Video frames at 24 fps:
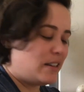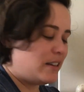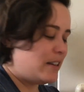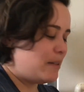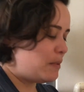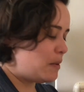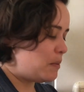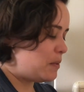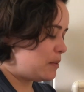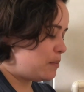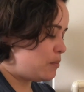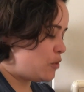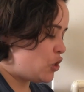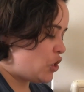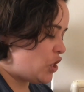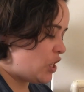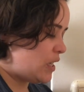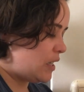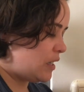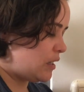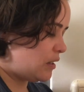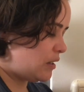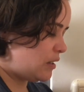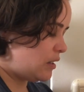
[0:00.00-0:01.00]
Maybe some
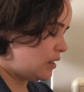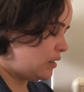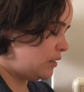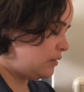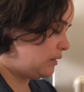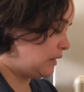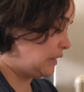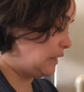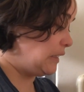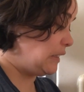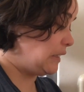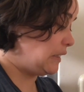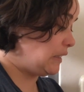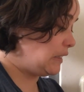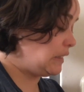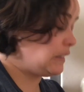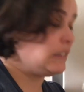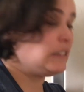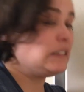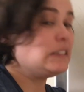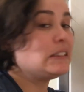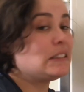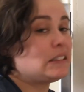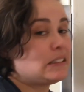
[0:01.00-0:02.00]
cheese.
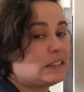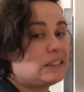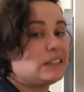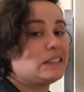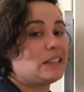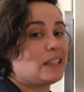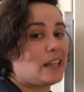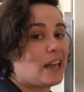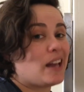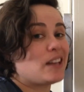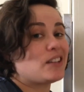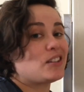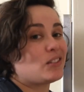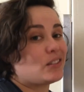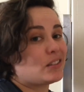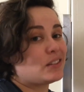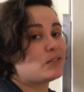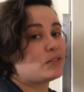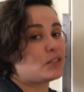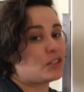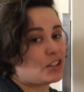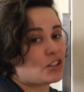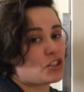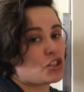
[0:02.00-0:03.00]
Yes,
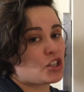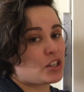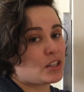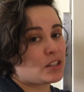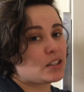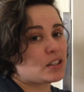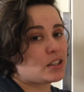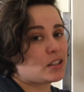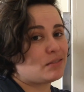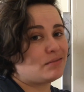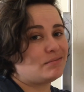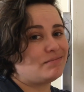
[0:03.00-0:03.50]
to cheese.